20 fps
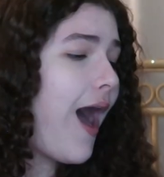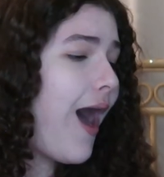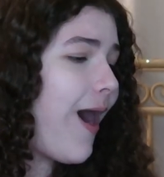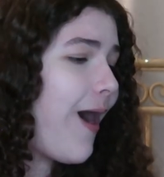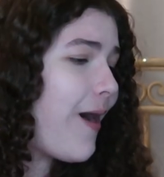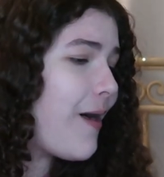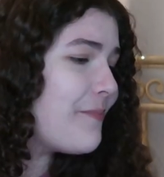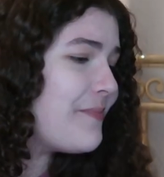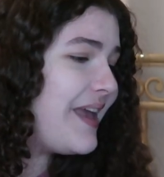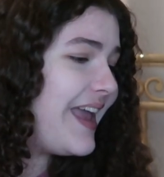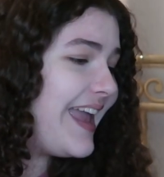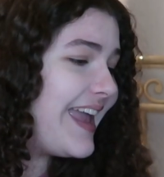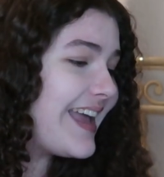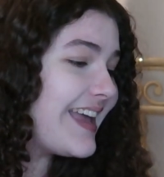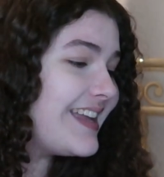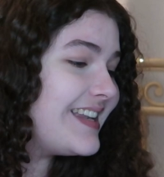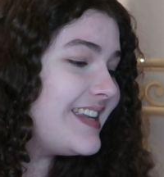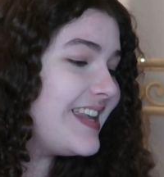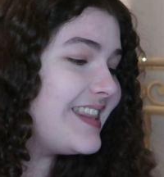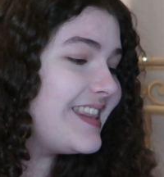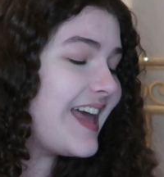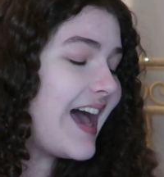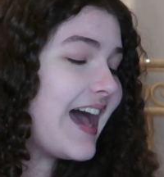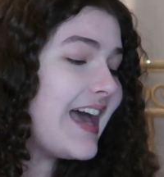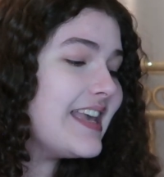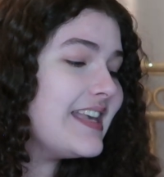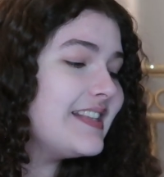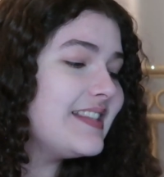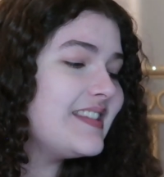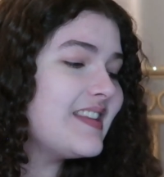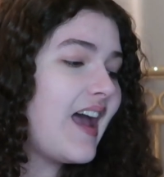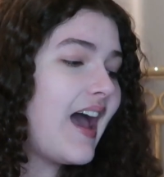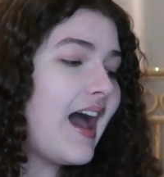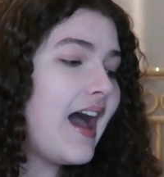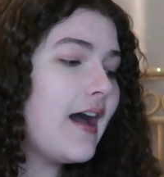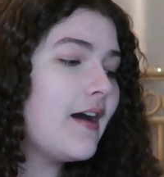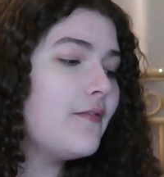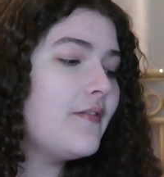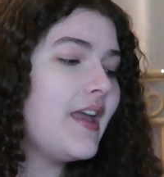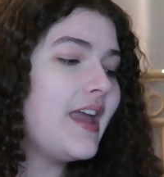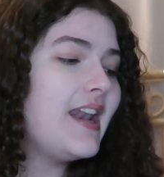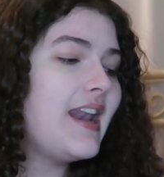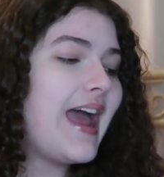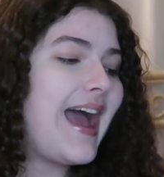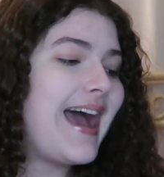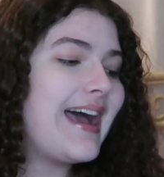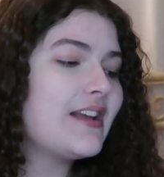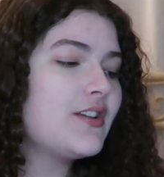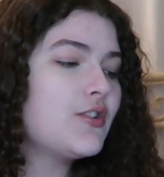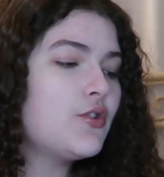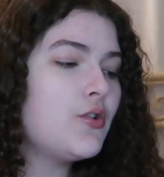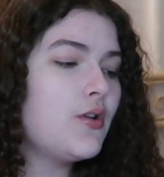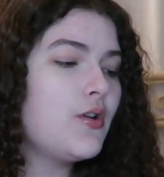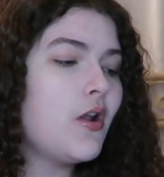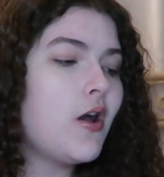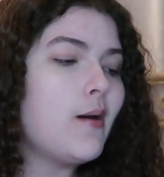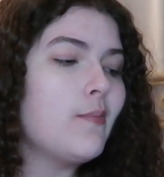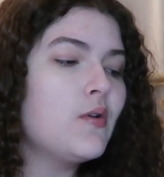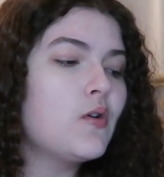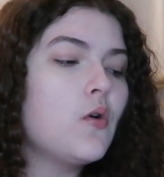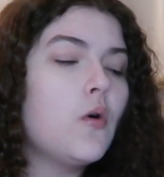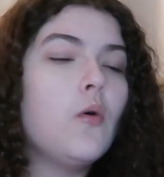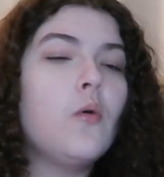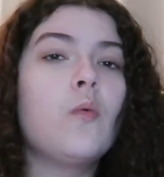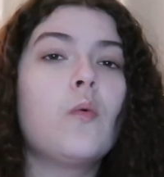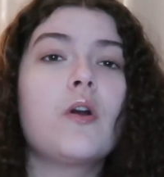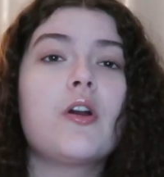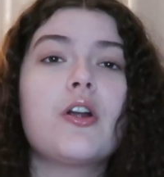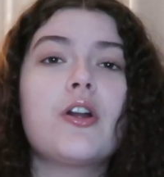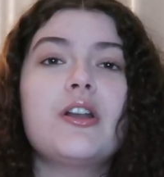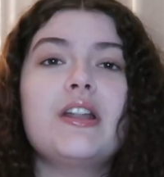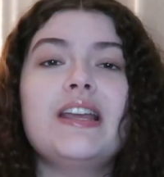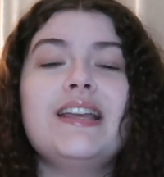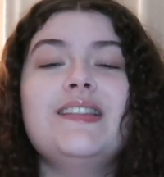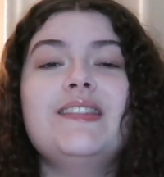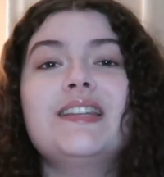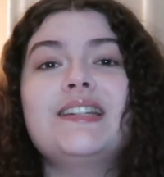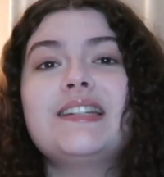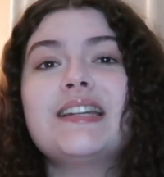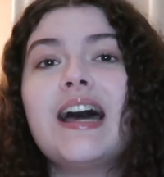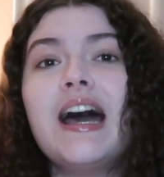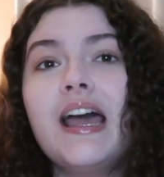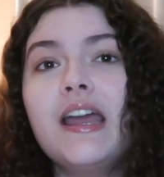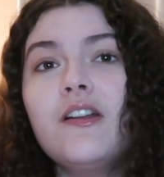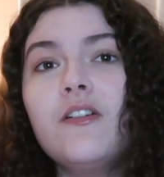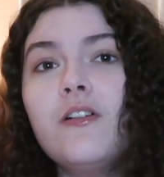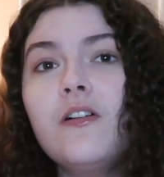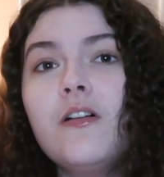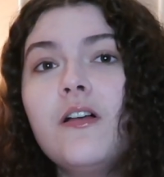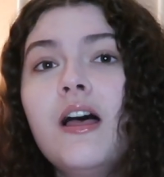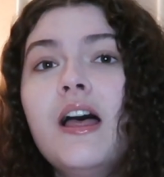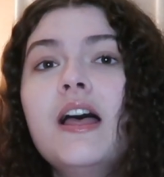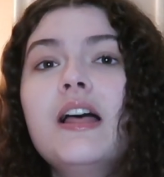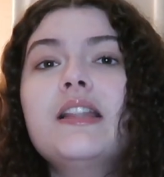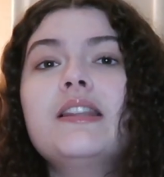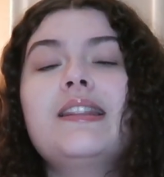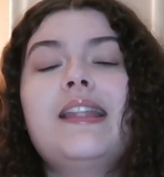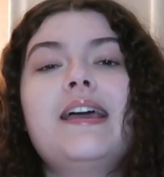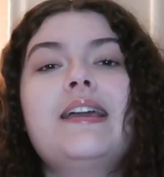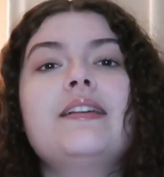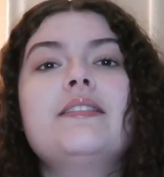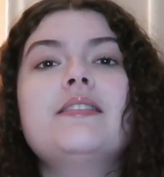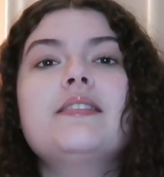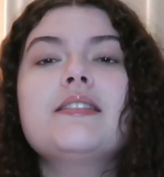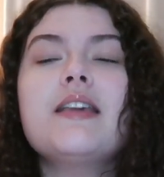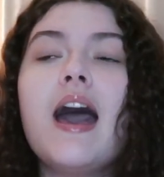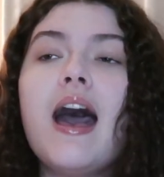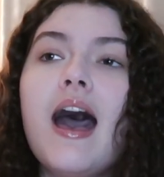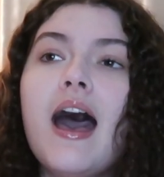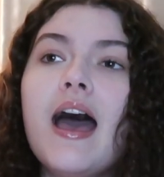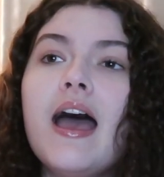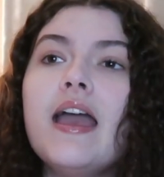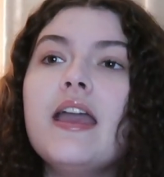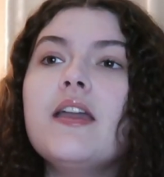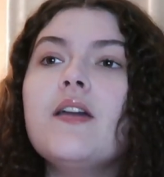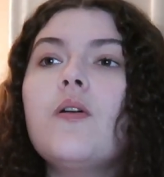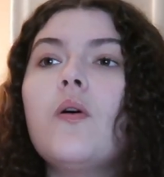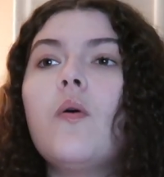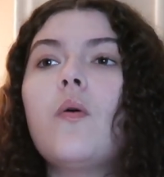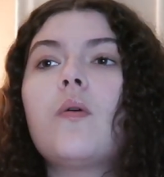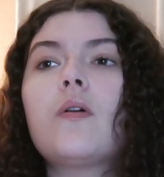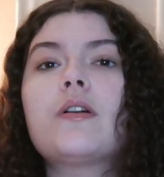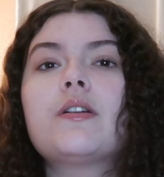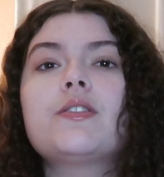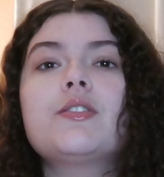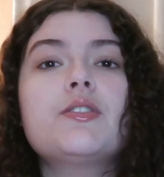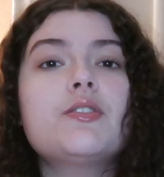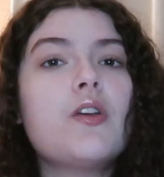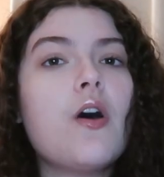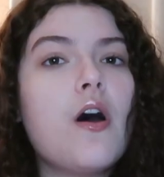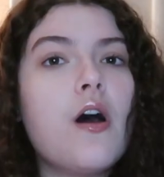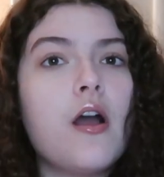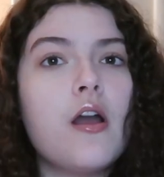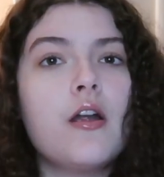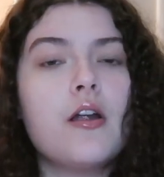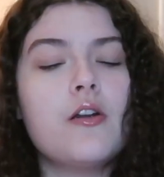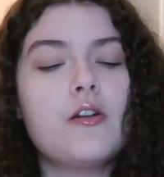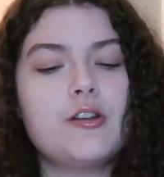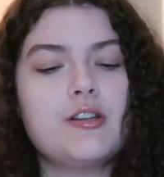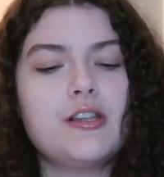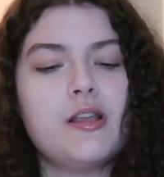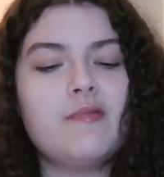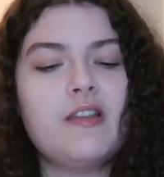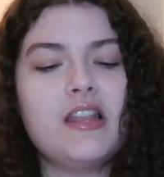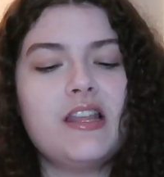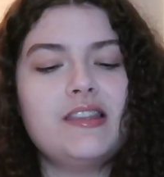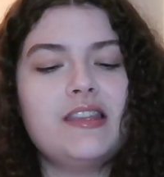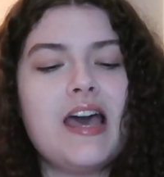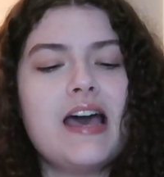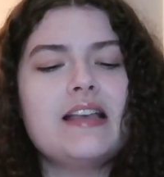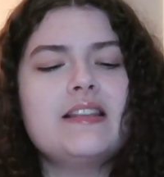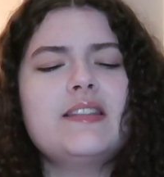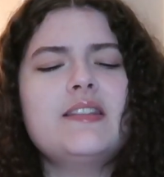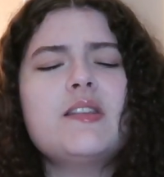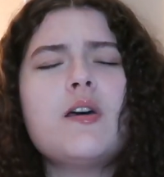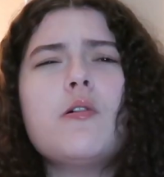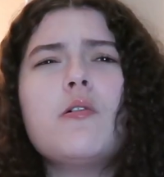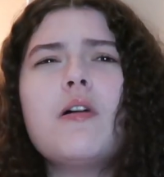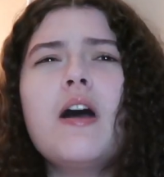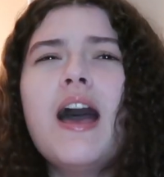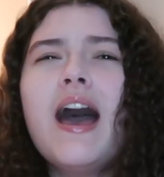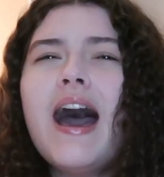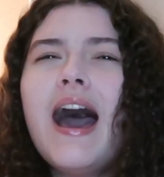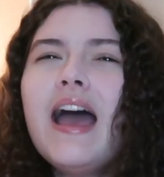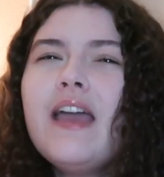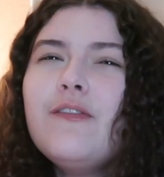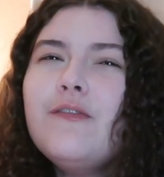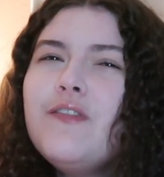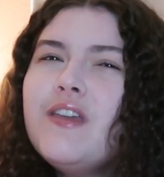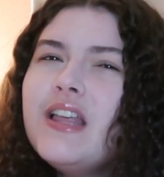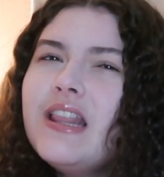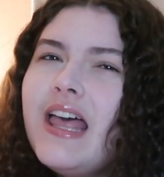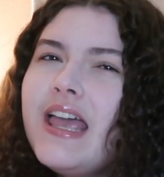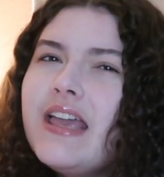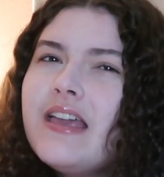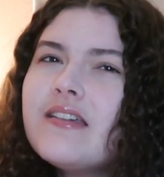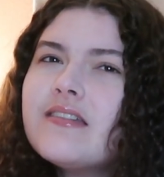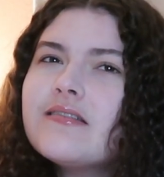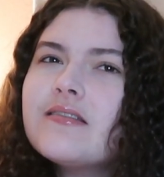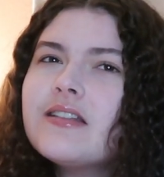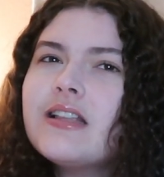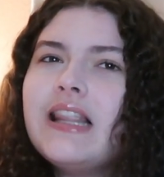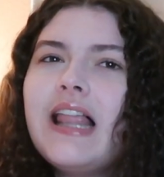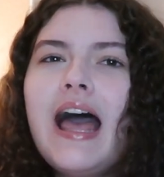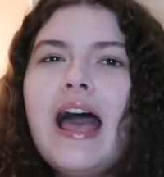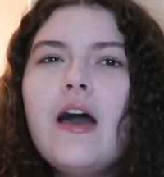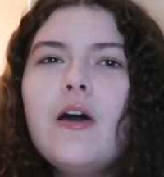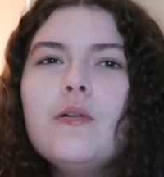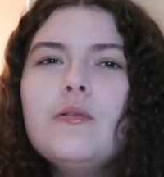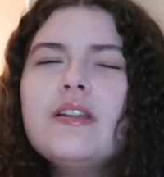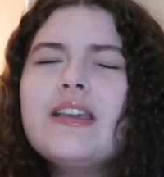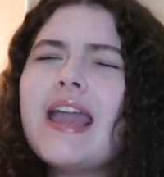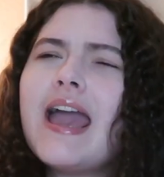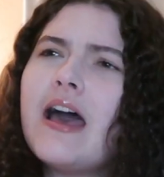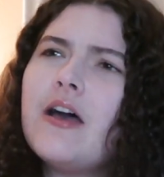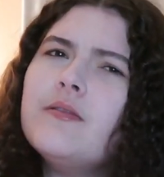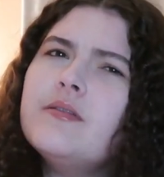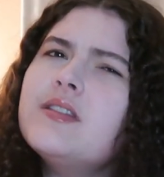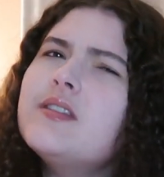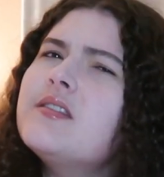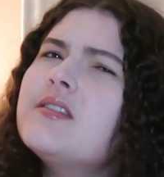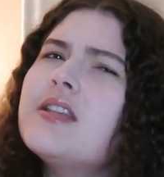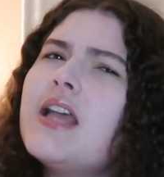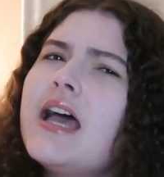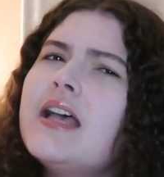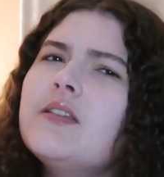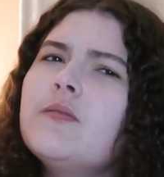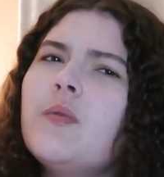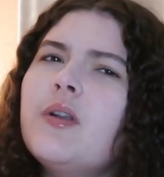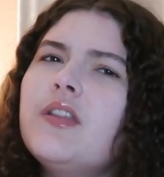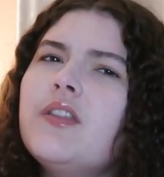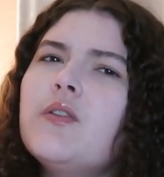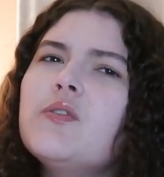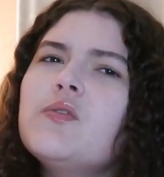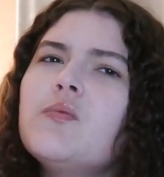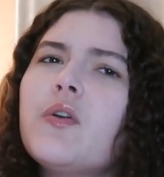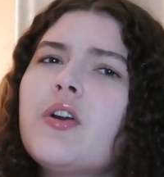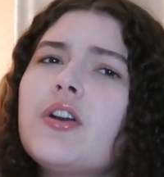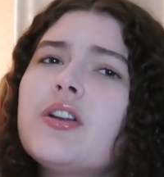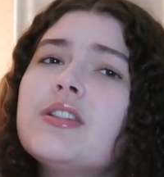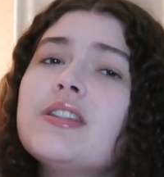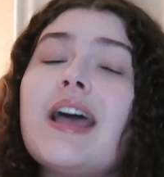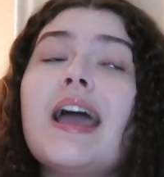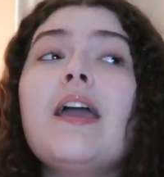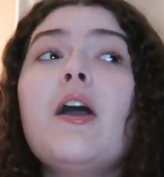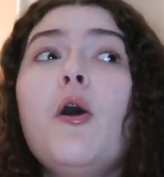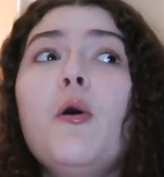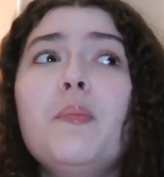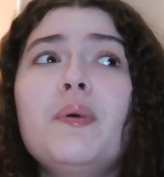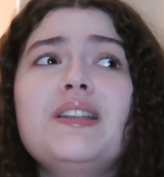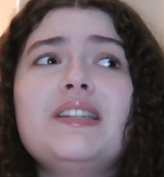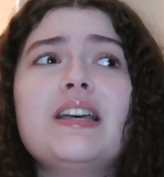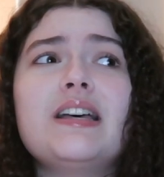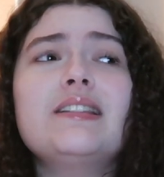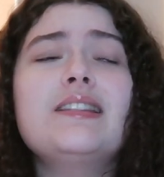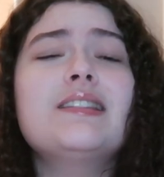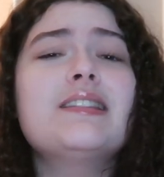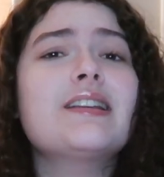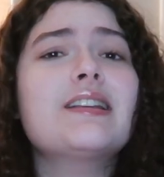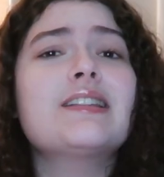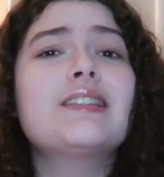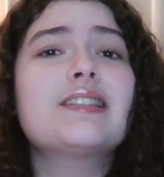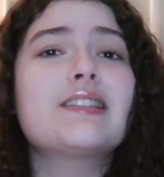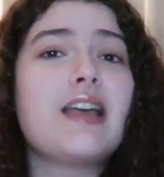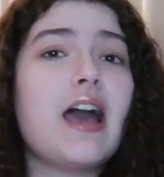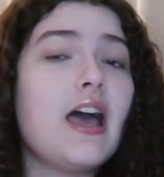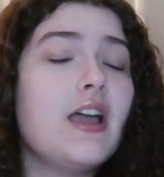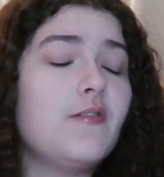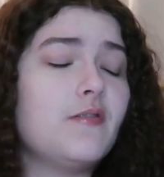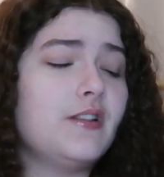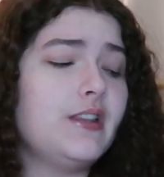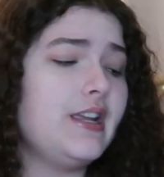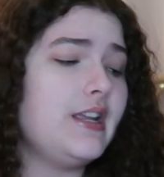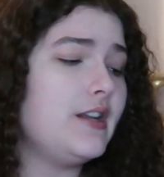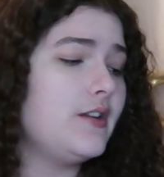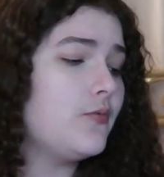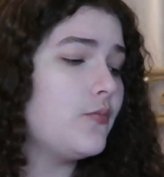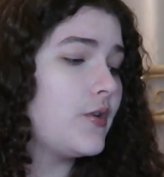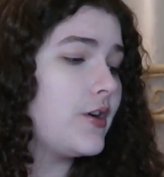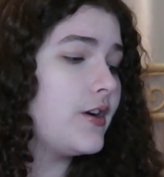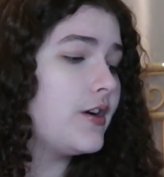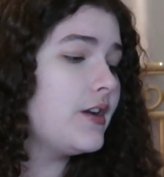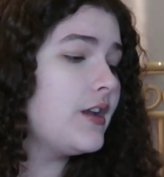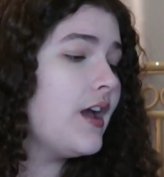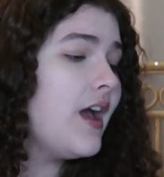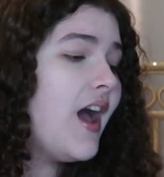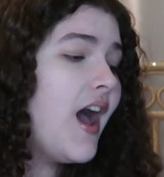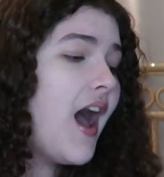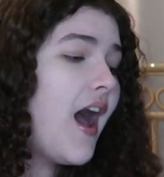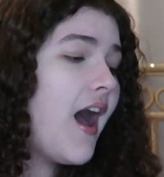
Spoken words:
And that is to have an astronomical word in the title, like sky or star or something like that. So I feel like cloud counts as one of those words. I hope it does. It's like a sky related word.